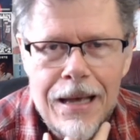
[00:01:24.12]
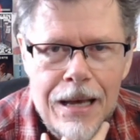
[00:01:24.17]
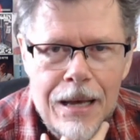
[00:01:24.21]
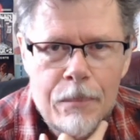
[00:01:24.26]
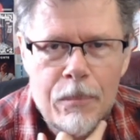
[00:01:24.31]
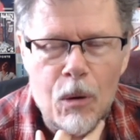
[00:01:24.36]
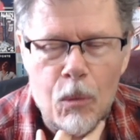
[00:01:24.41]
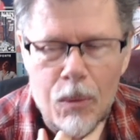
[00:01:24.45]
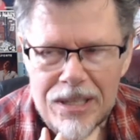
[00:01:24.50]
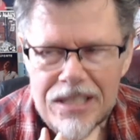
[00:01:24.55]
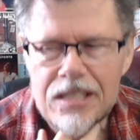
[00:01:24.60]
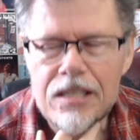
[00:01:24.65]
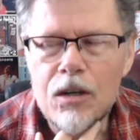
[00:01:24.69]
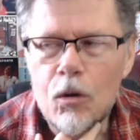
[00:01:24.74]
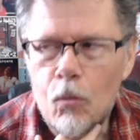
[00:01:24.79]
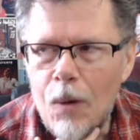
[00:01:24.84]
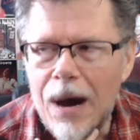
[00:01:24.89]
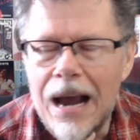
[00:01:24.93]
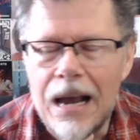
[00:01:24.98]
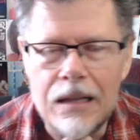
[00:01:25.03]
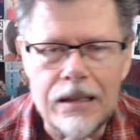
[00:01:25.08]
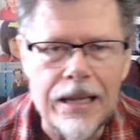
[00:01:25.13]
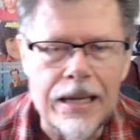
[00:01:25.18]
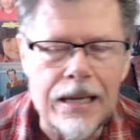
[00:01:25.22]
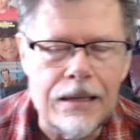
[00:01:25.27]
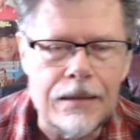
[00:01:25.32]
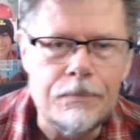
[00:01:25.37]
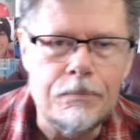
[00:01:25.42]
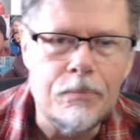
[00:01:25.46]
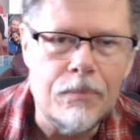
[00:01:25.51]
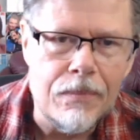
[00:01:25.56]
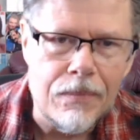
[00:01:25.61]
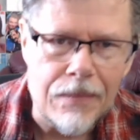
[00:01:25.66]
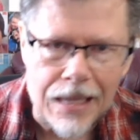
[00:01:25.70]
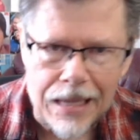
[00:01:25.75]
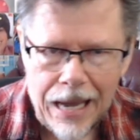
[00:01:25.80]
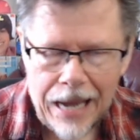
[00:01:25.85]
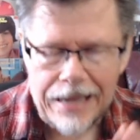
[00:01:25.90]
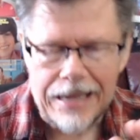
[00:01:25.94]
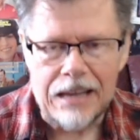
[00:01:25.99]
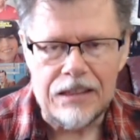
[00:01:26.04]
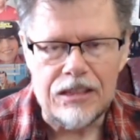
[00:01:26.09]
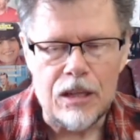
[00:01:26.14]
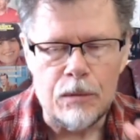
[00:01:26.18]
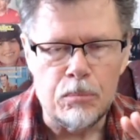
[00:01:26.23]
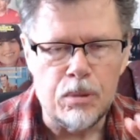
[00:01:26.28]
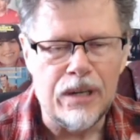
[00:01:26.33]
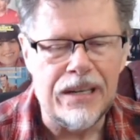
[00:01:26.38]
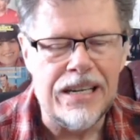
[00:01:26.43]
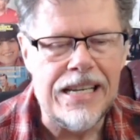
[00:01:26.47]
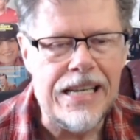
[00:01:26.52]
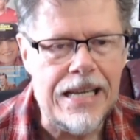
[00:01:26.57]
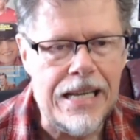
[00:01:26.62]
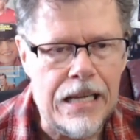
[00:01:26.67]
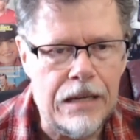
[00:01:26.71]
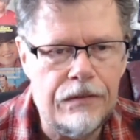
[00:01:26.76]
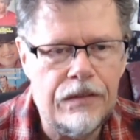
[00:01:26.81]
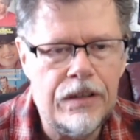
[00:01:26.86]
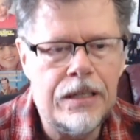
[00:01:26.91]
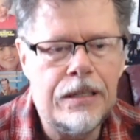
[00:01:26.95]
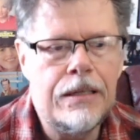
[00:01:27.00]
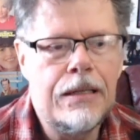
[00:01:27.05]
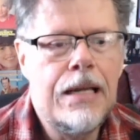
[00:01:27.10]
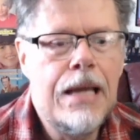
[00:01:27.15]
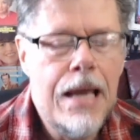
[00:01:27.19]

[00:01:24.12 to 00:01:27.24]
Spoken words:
But once in a while, I get them pretty even.